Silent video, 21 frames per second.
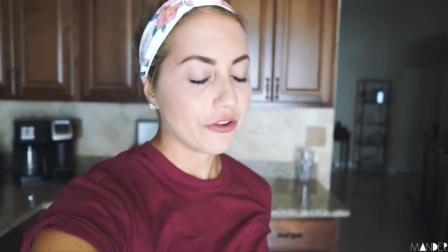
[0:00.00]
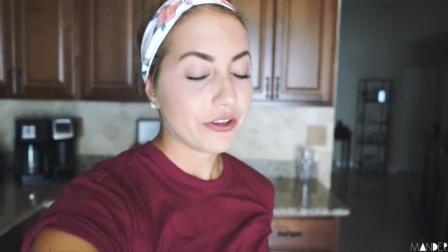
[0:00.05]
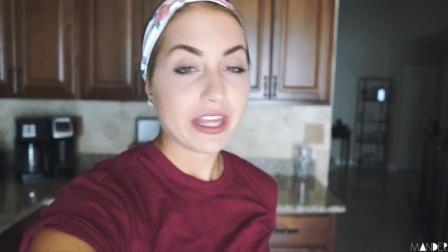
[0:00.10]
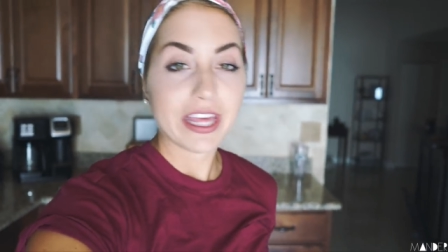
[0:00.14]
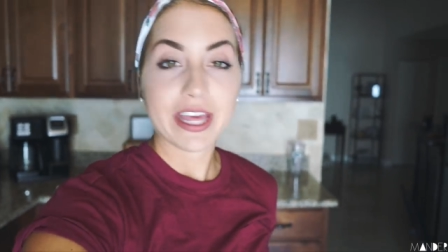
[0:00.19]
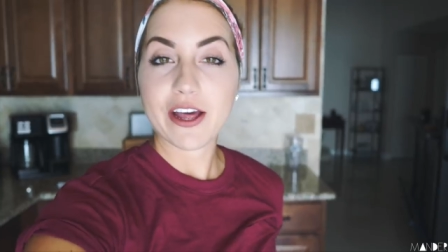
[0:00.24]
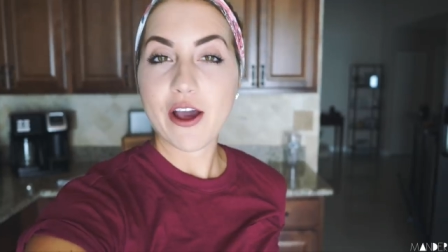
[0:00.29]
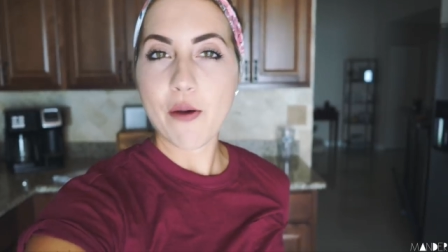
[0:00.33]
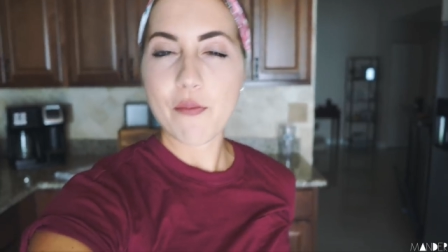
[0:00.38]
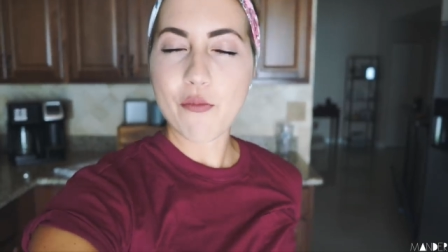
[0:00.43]

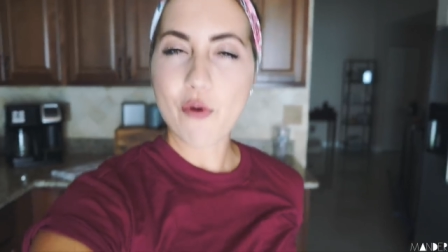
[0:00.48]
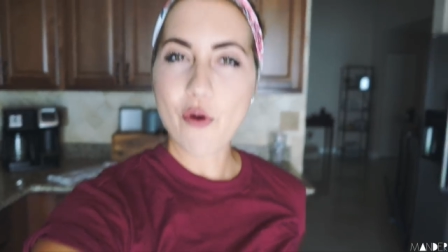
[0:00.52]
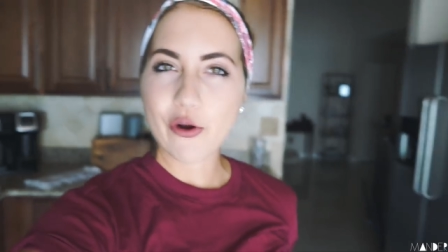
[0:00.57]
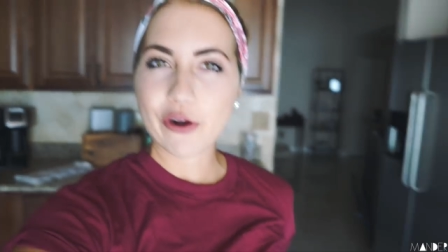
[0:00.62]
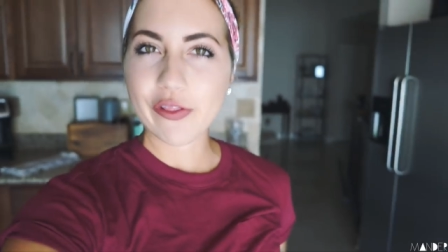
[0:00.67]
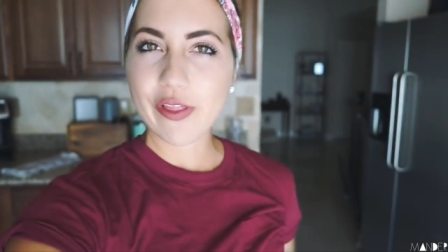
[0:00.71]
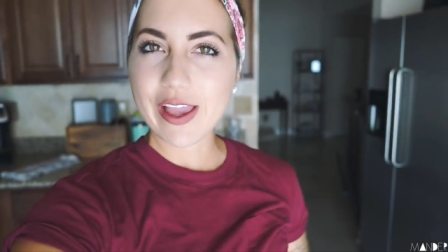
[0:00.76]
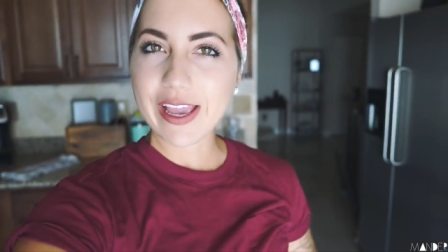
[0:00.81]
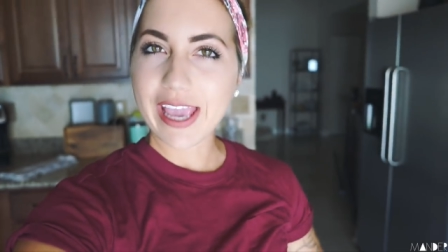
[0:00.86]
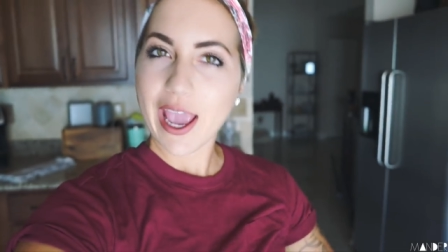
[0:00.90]
Looking
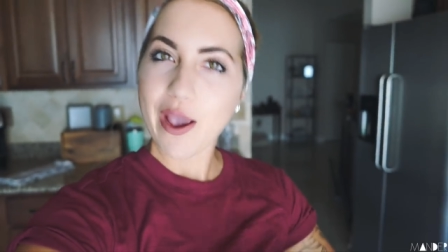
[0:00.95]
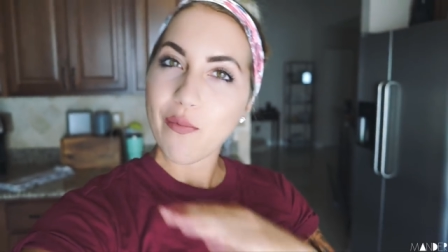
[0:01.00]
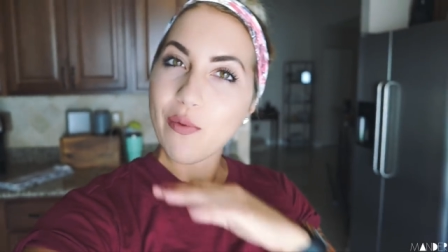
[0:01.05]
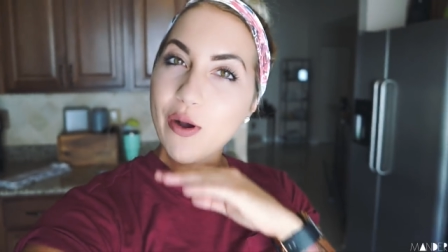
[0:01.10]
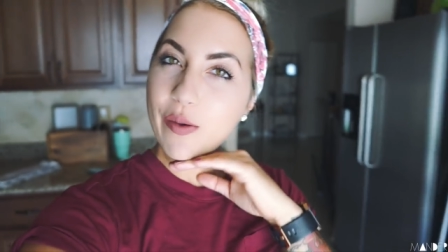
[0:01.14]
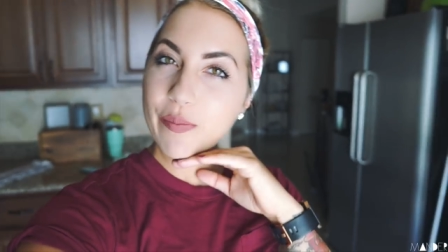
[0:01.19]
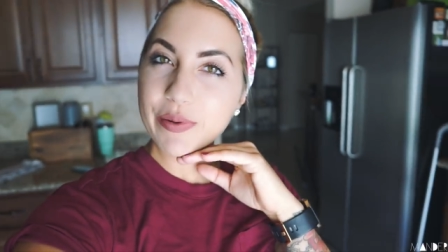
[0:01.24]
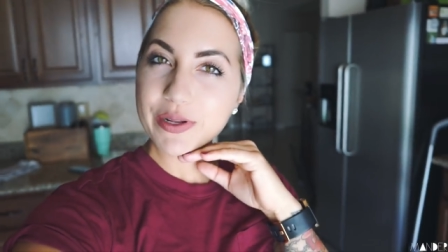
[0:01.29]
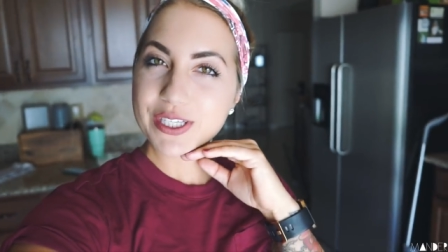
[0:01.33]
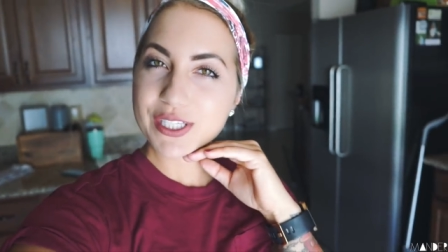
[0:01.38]
more like a
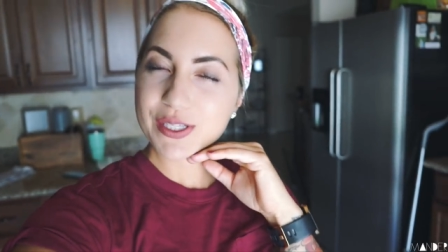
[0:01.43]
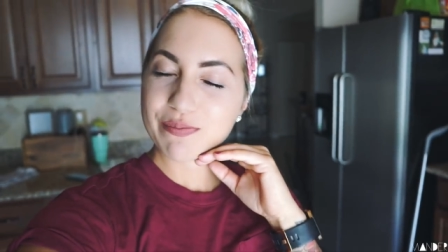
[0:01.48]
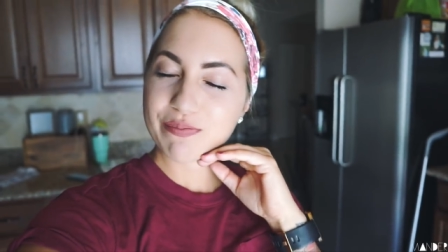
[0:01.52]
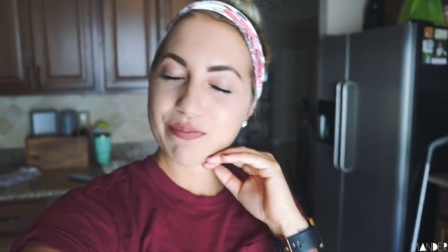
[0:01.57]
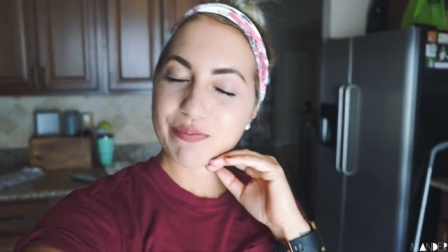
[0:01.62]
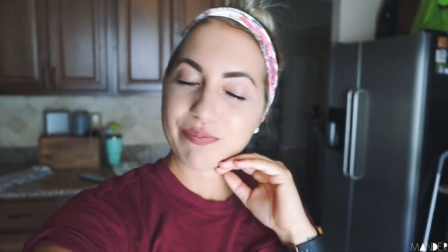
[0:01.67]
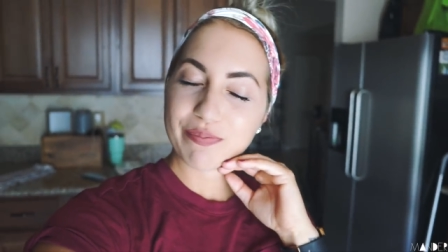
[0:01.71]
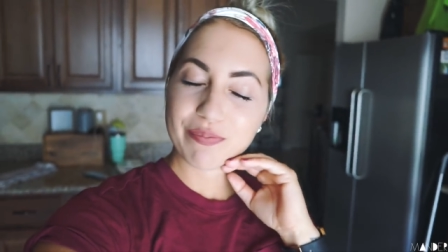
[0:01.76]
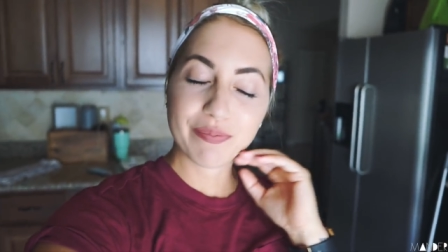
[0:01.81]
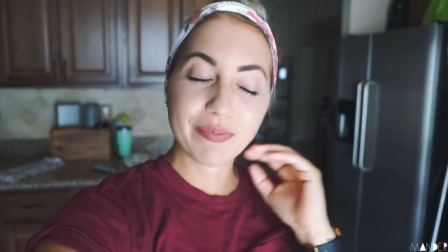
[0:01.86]
well put
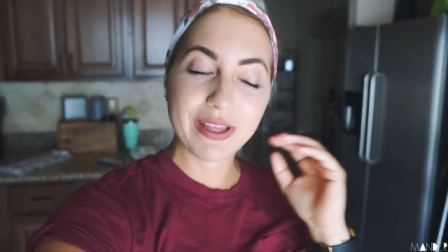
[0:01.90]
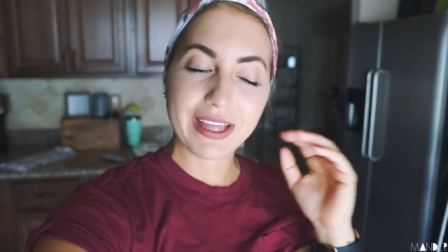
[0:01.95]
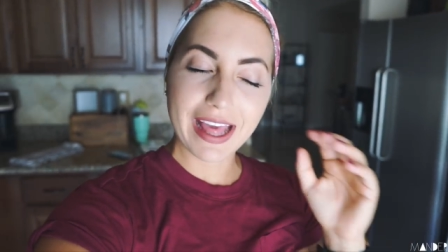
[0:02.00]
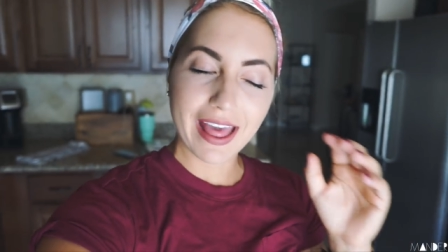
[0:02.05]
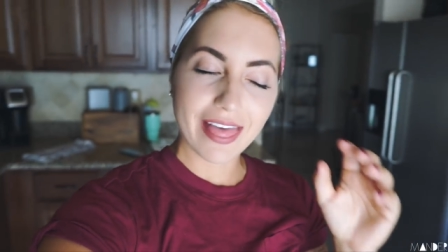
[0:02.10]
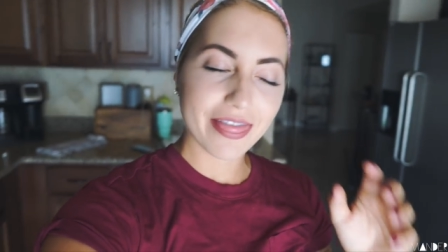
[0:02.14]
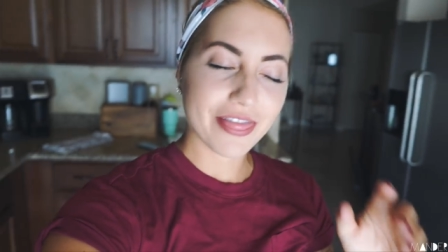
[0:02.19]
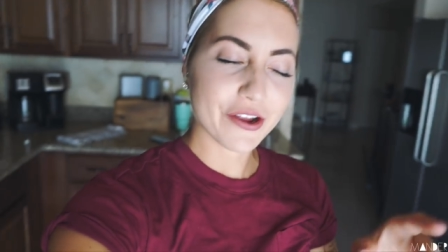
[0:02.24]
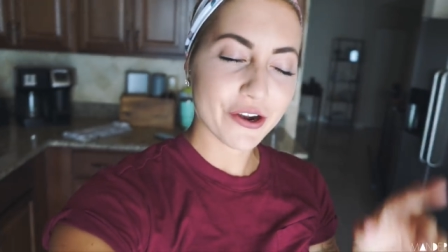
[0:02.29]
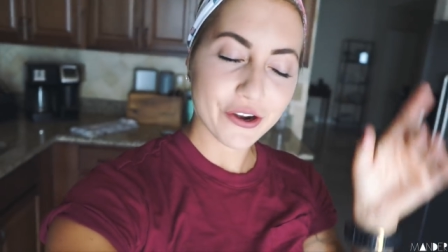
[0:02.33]

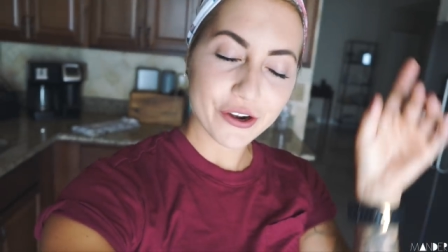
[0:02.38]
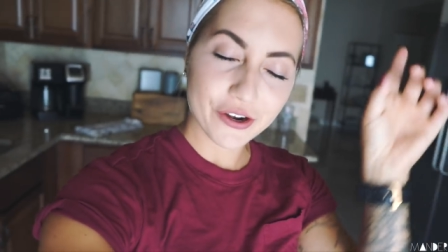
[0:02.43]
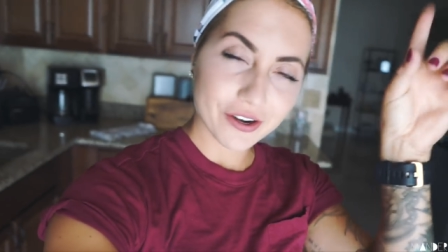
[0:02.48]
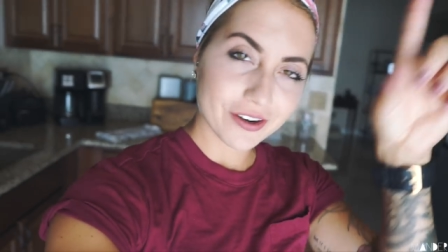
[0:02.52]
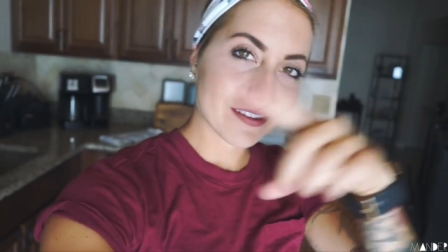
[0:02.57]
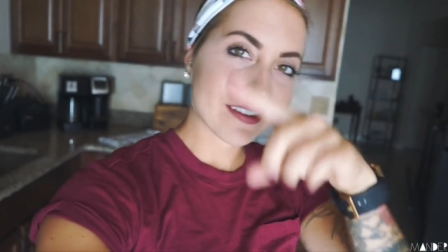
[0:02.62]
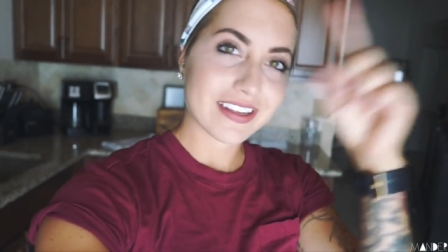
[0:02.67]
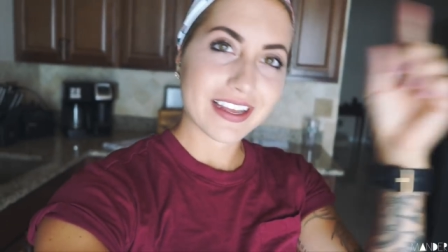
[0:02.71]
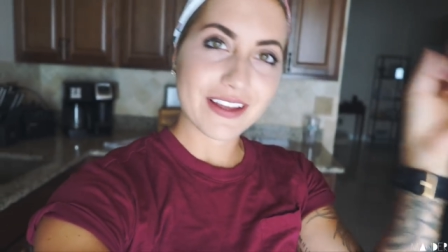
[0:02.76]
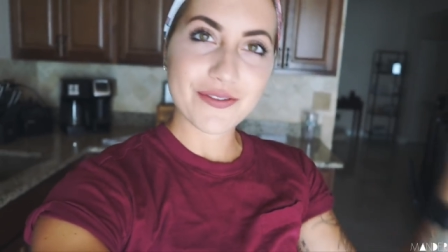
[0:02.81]

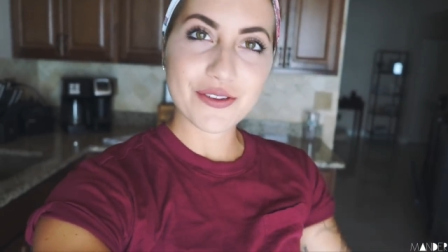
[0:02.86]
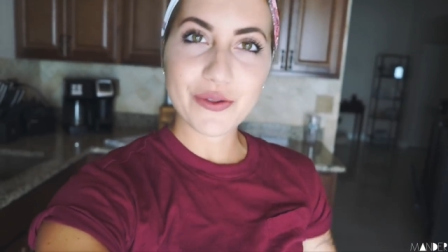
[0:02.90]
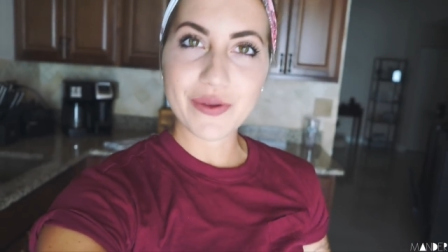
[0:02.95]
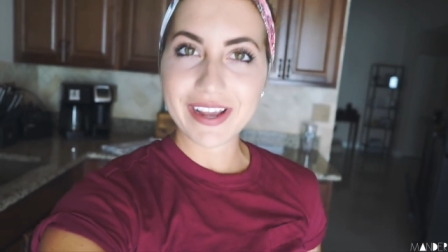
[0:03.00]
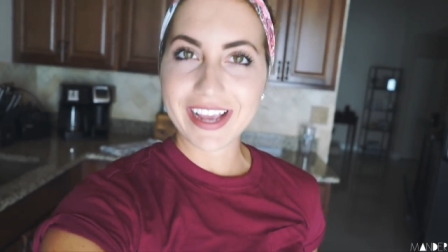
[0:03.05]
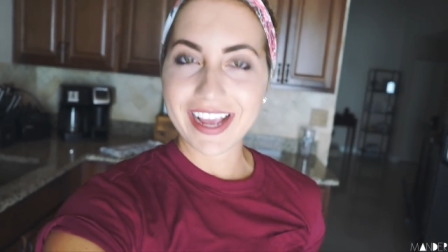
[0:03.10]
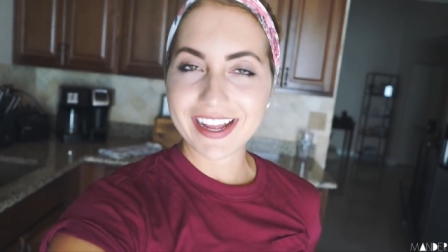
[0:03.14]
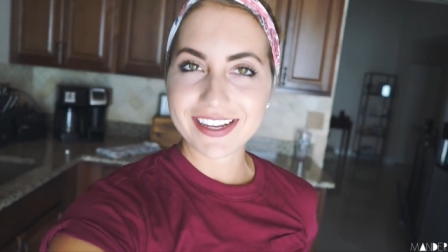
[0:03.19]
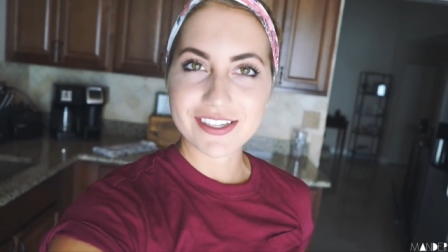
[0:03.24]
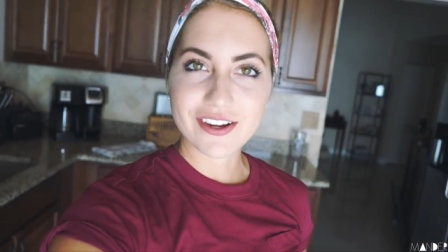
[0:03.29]
together, even though
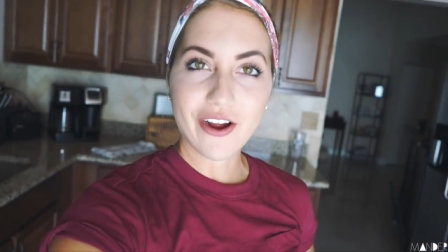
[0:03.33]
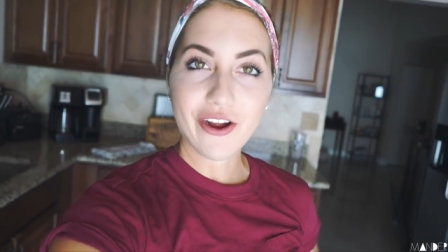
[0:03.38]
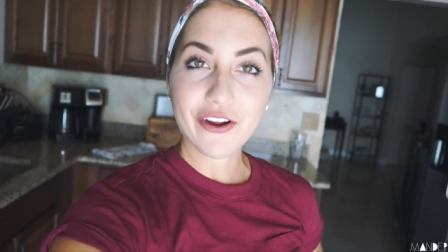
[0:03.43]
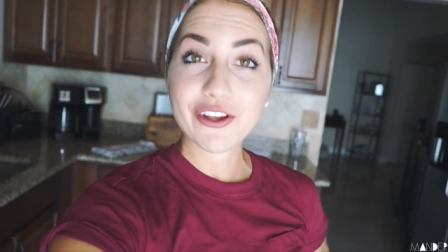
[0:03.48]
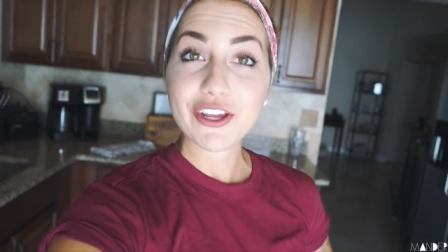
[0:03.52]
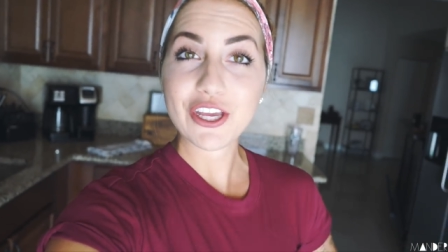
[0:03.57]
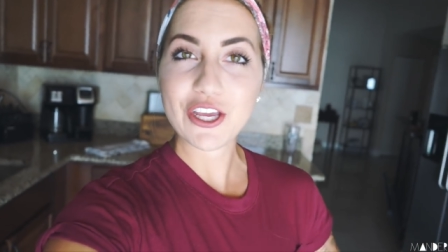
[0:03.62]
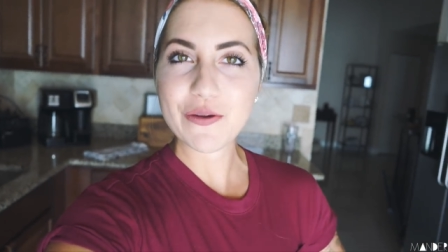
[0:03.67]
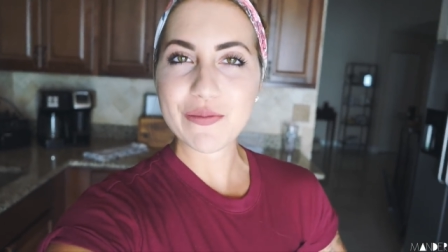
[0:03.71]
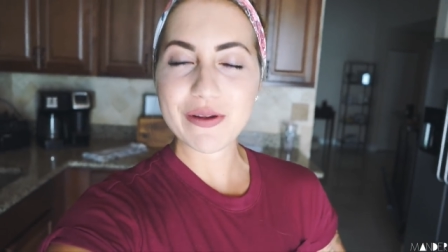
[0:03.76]
I can't
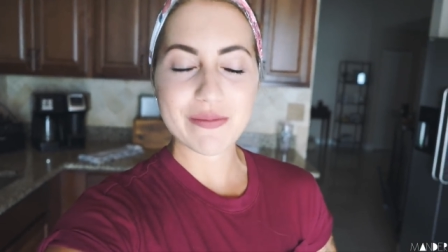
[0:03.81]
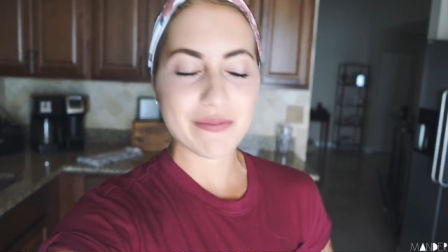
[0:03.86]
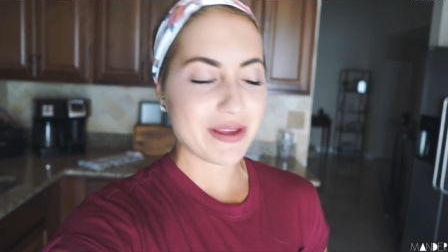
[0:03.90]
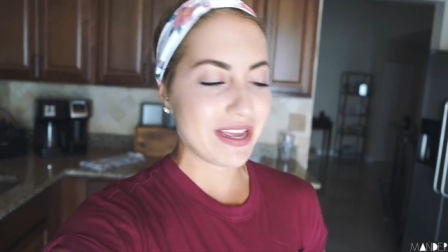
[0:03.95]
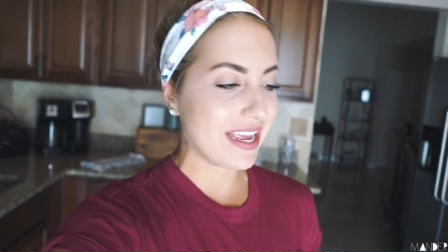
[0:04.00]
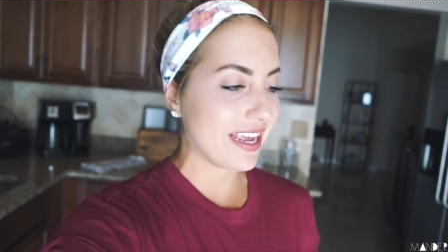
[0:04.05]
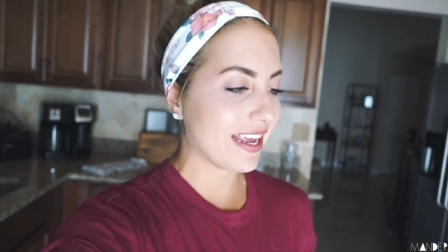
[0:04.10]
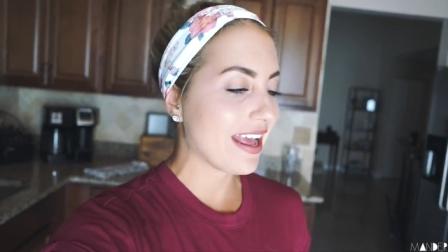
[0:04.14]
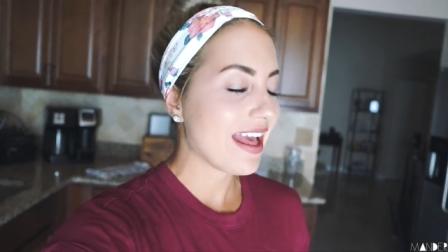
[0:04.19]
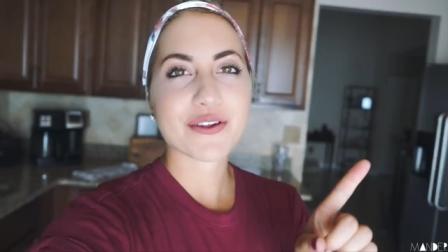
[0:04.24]
talk, human
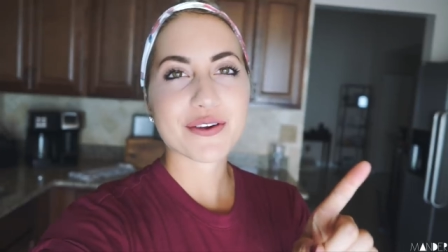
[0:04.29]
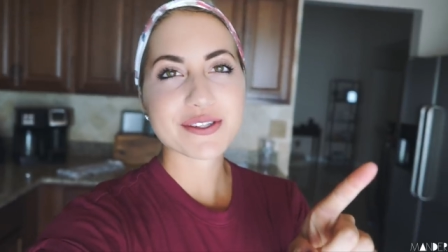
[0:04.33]
being.